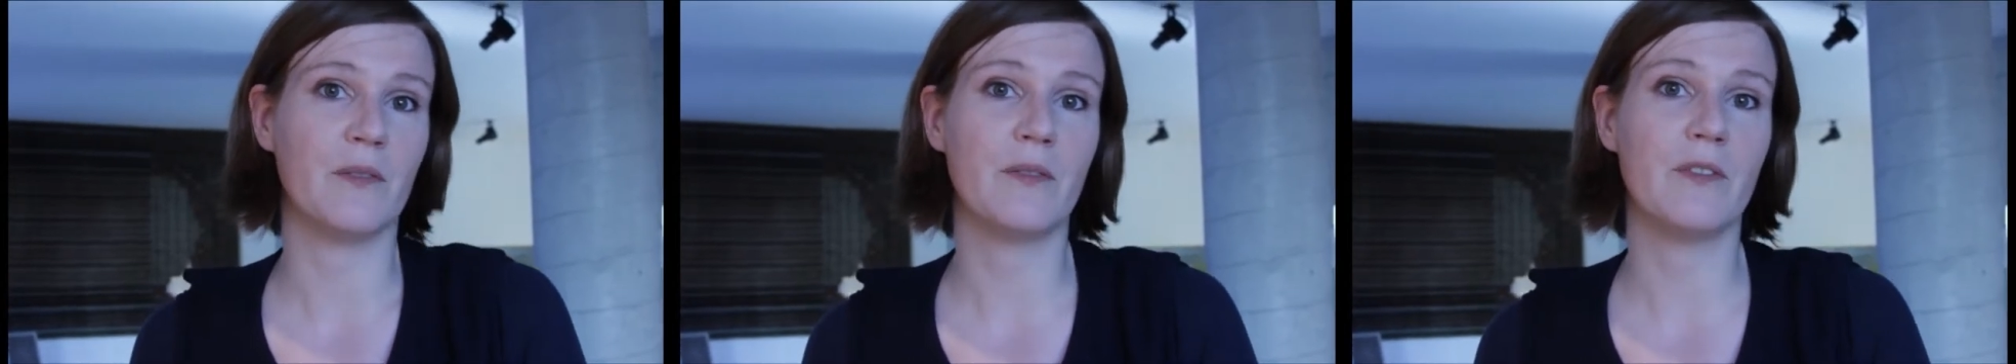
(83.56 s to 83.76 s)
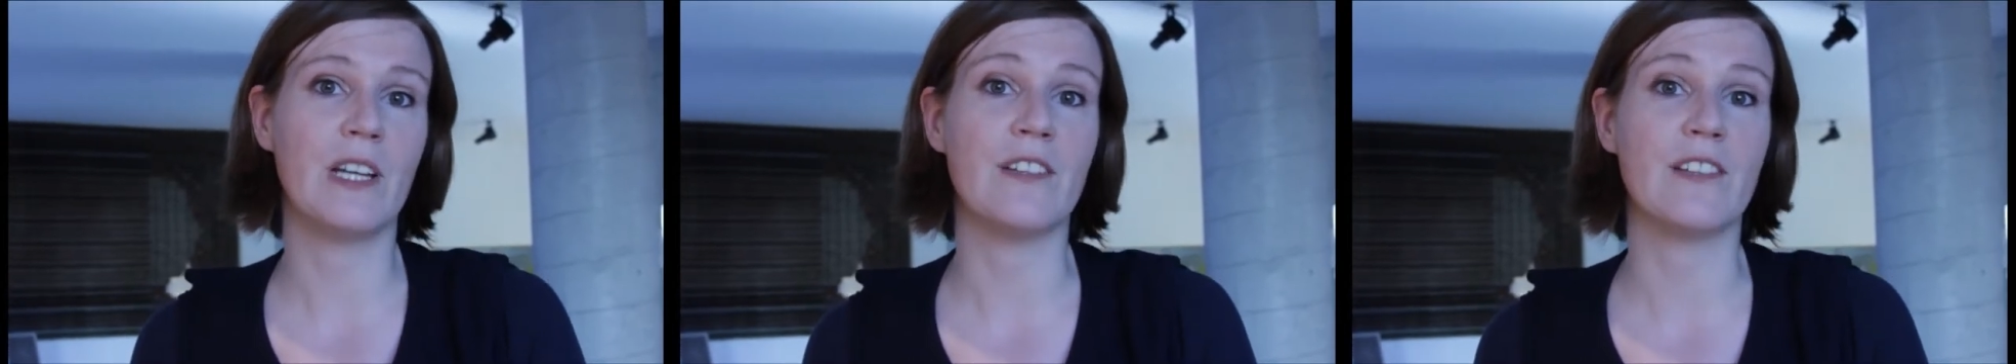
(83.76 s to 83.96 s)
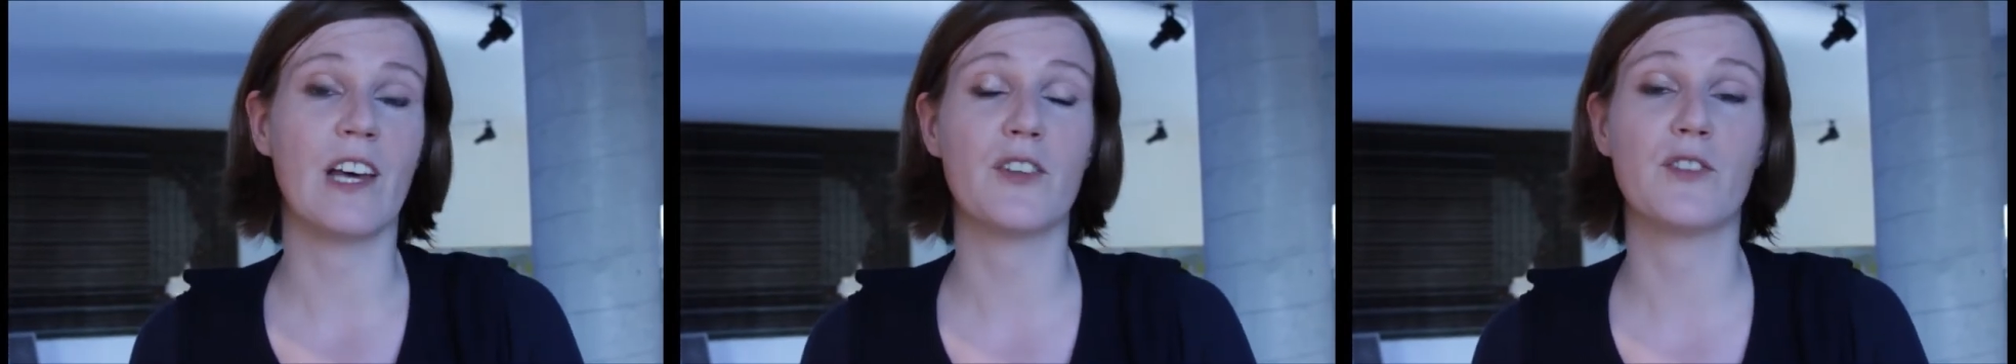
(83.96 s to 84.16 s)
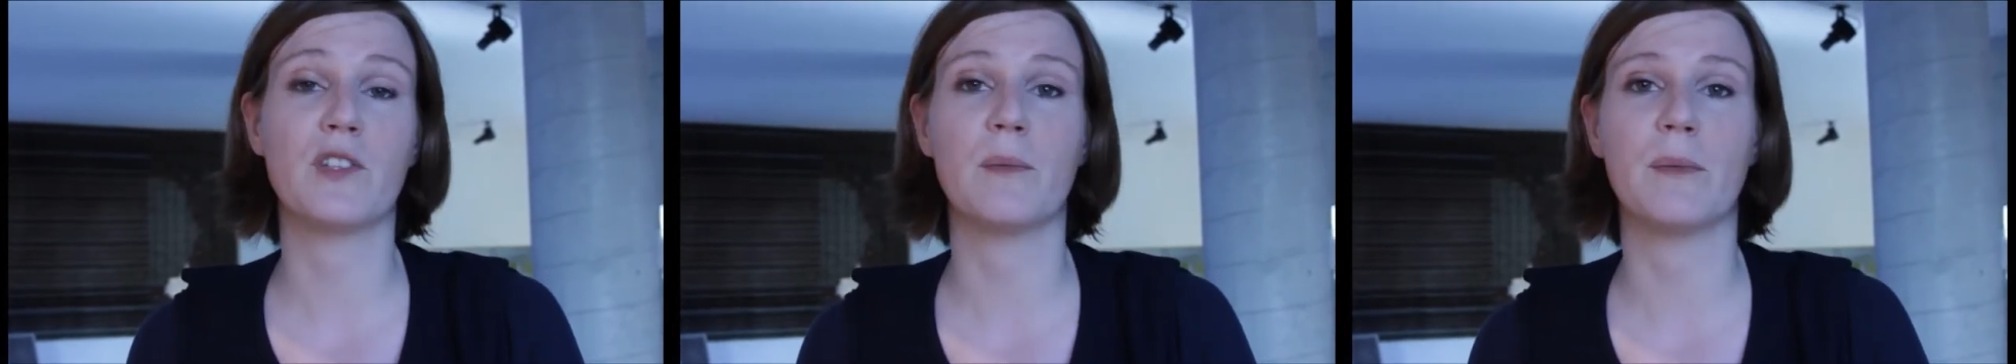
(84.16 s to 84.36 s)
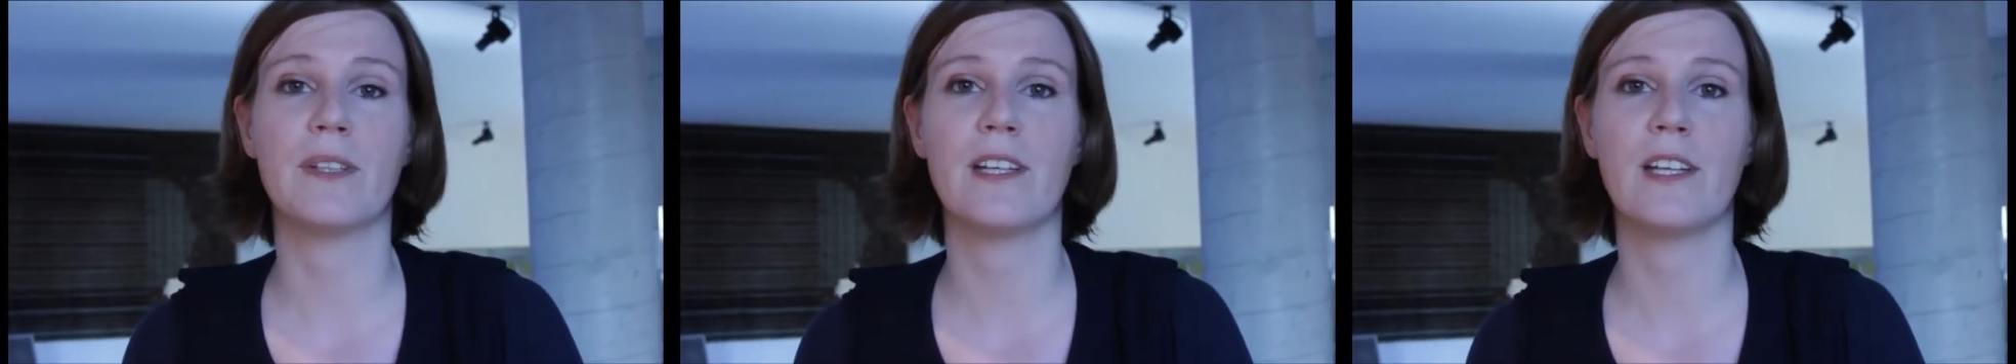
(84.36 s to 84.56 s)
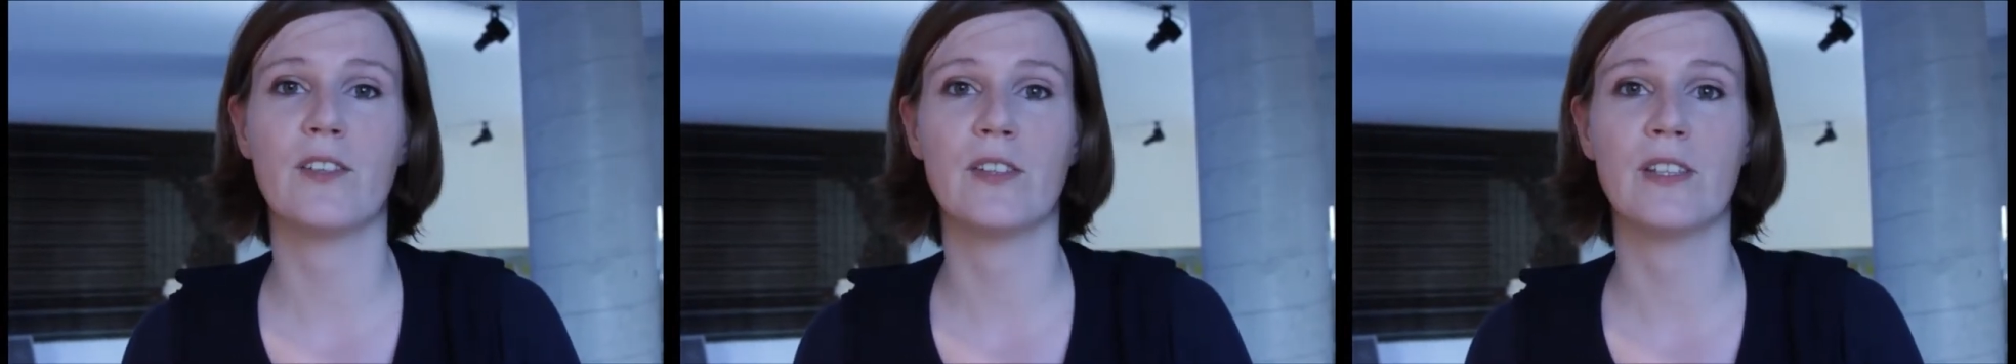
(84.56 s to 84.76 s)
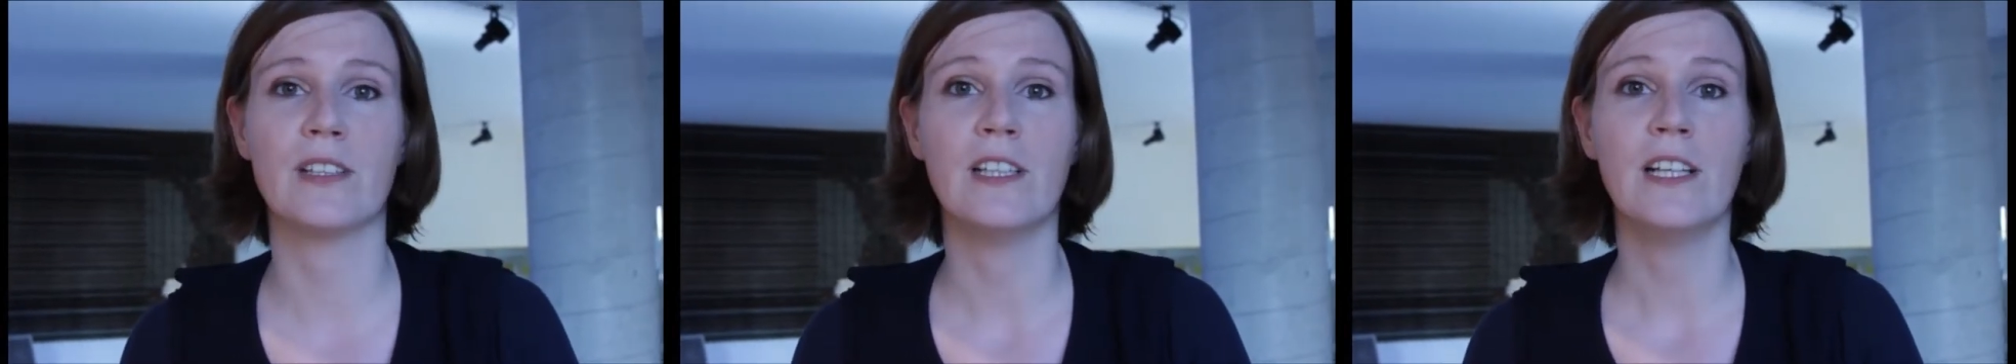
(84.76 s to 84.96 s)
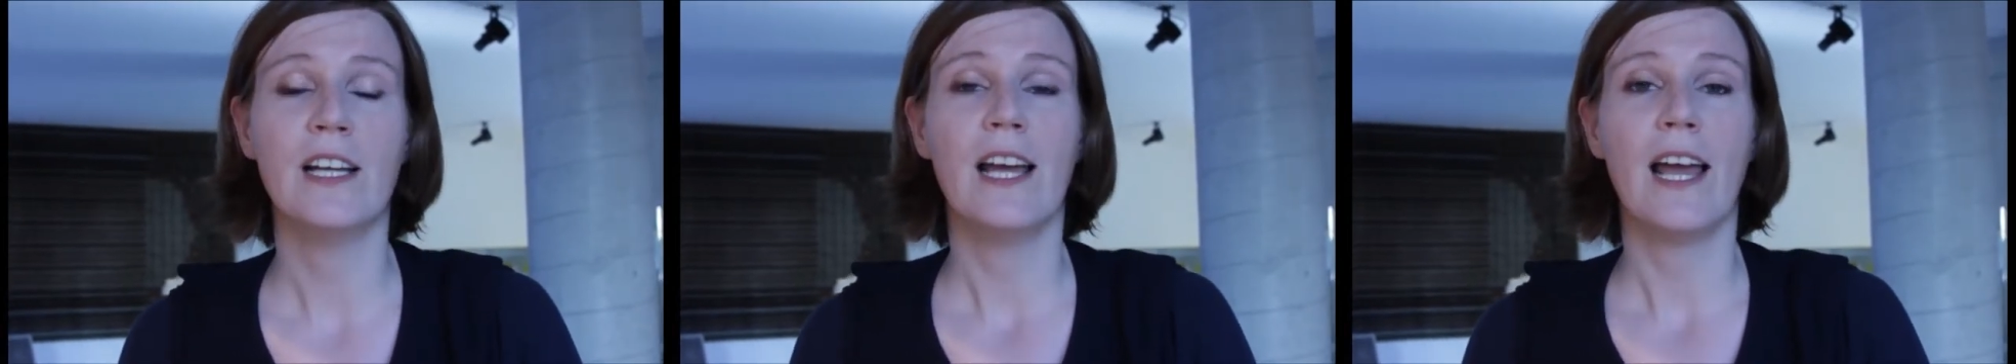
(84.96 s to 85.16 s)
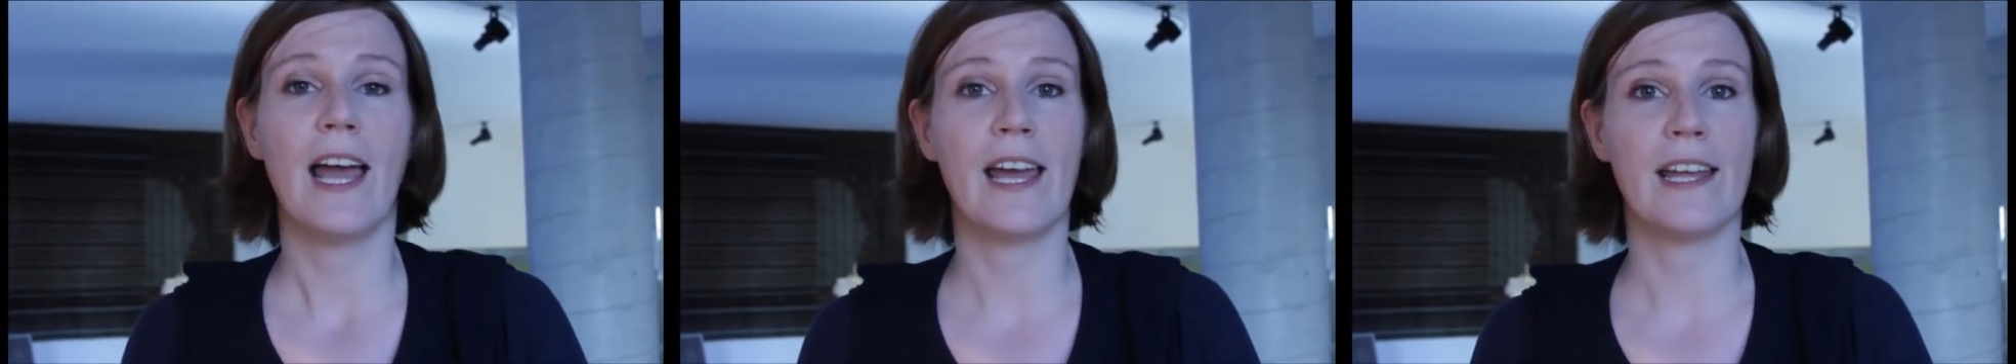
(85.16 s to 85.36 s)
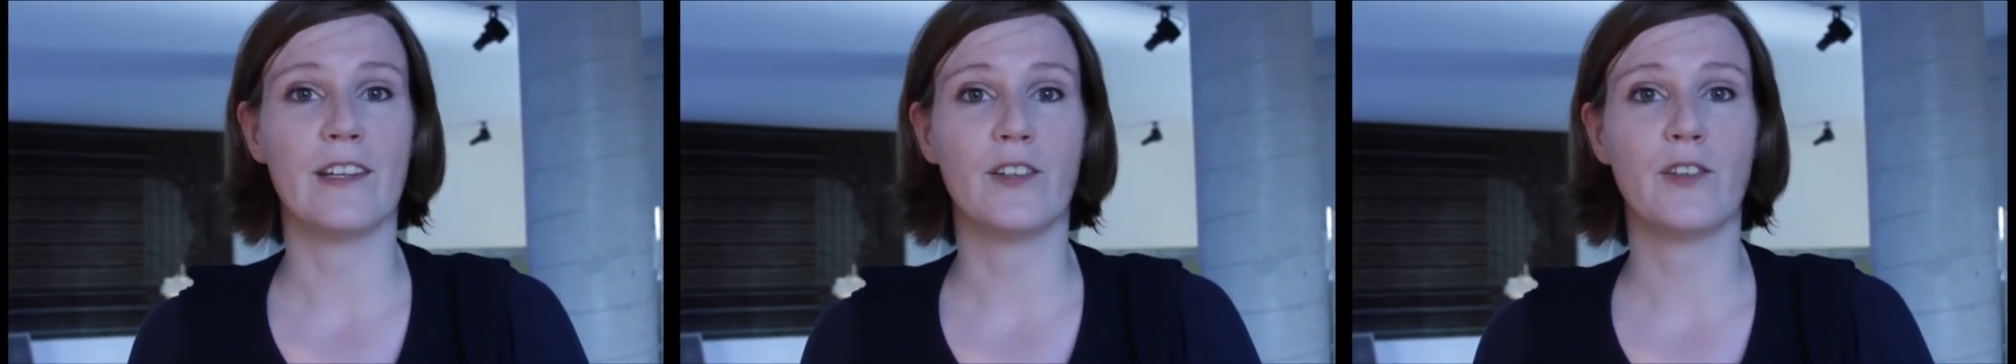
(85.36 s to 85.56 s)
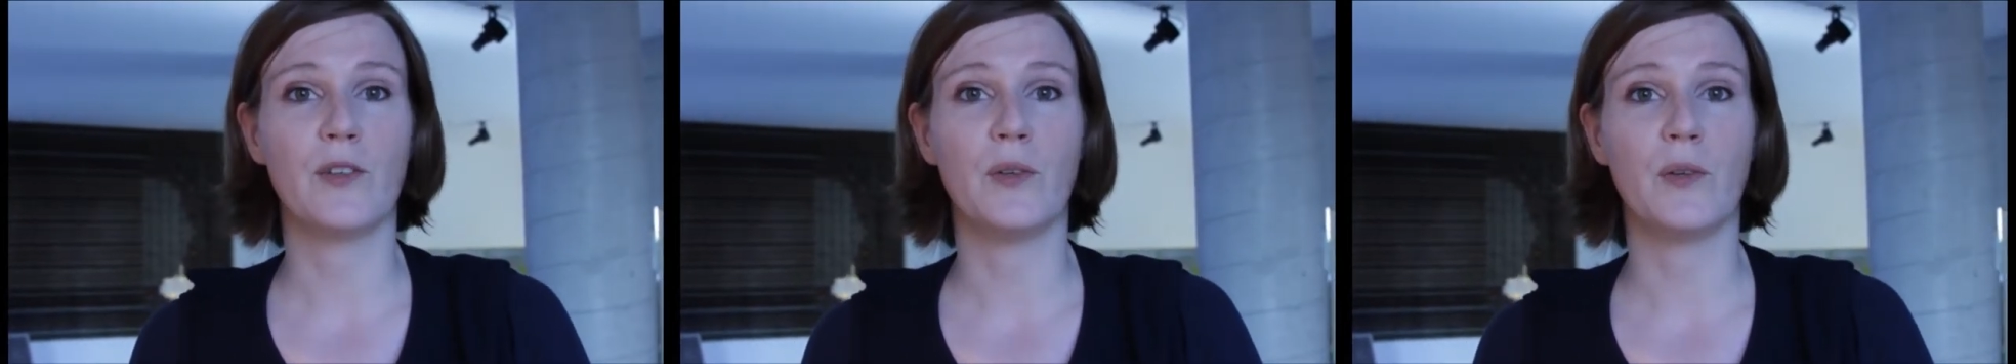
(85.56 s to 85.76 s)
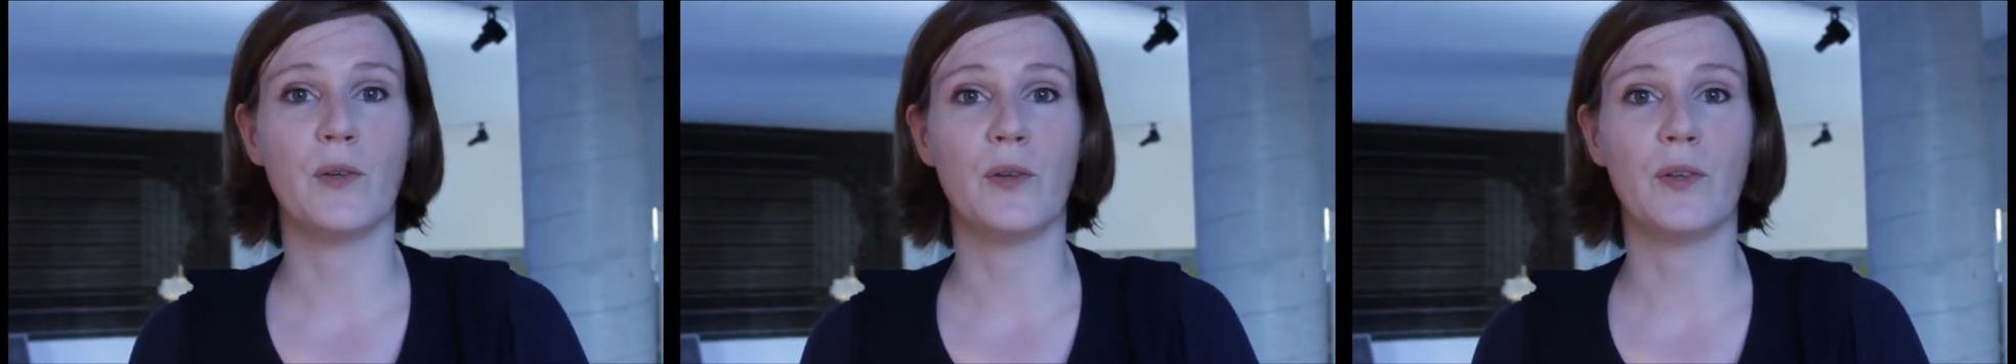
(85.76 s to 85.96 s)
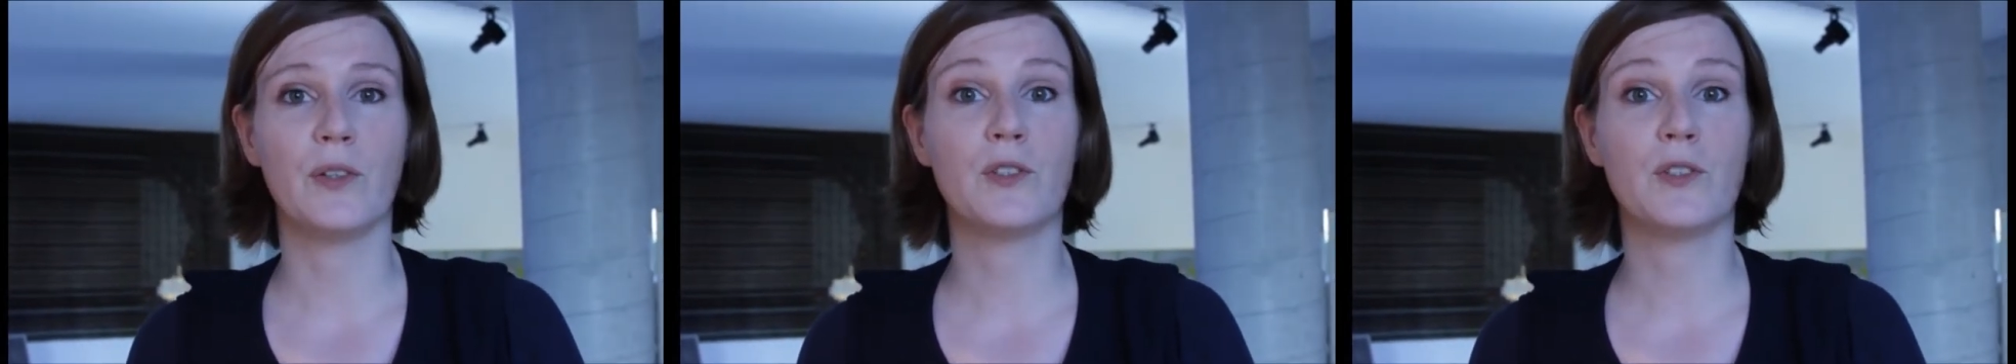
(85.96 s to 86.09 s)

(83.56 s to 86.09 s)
industrial material, and to